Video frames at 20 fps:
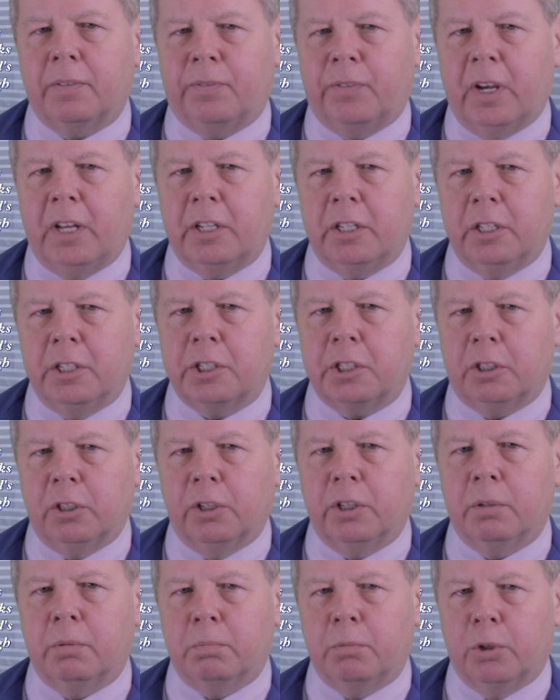the Fed is
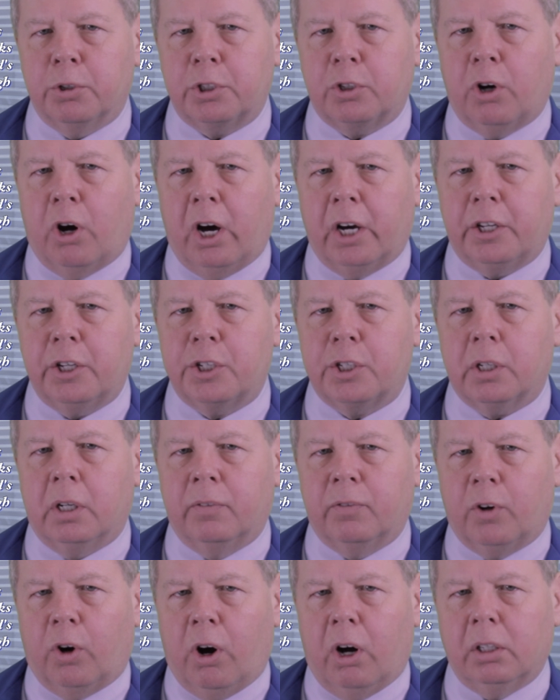still the most hawkish
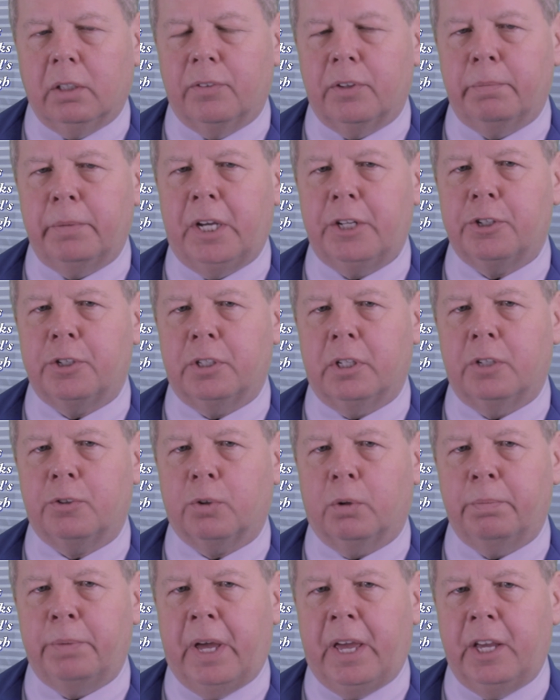of all of the major
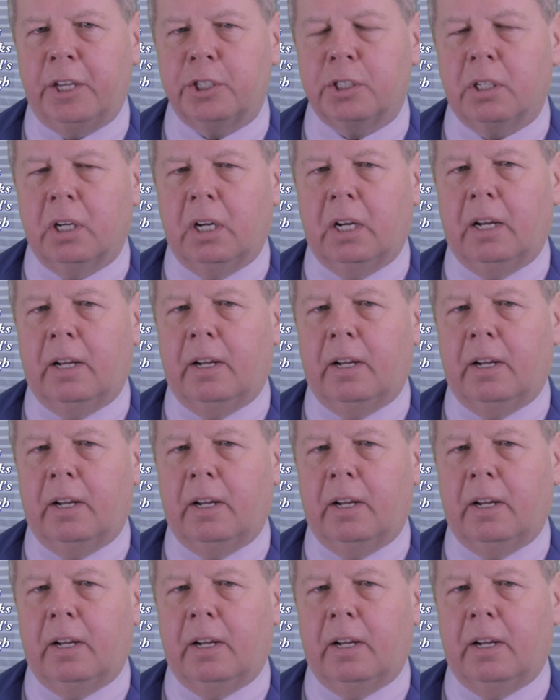central banks,